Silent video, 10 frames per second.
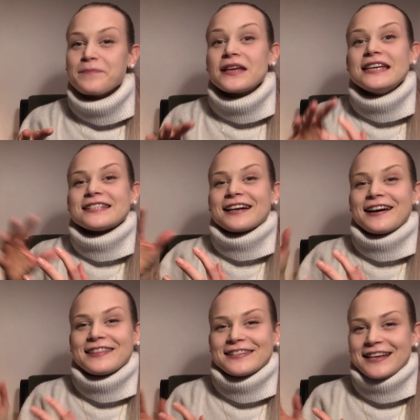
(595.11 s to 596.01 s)
inside
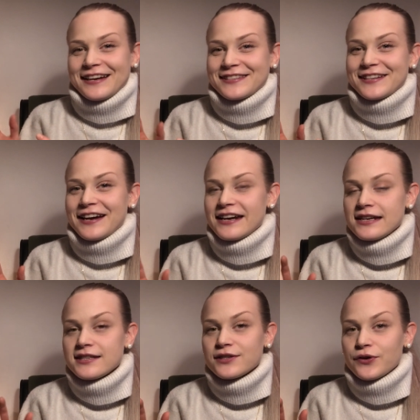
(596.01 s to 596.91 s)
this anxiety
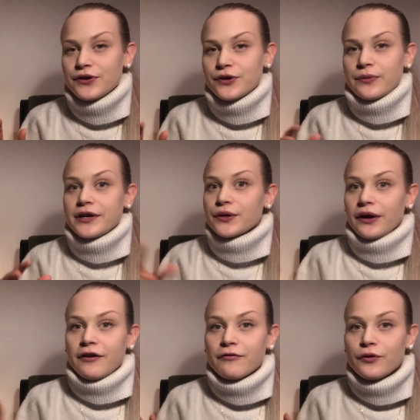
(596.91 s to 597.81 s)
disorder where you
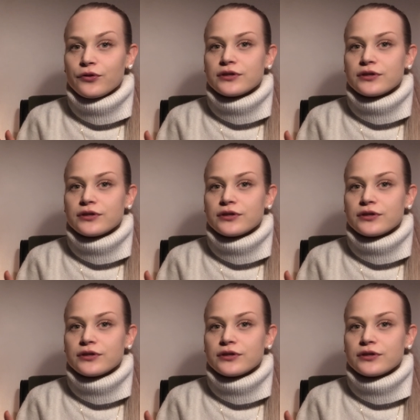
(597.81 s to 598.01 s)
can focus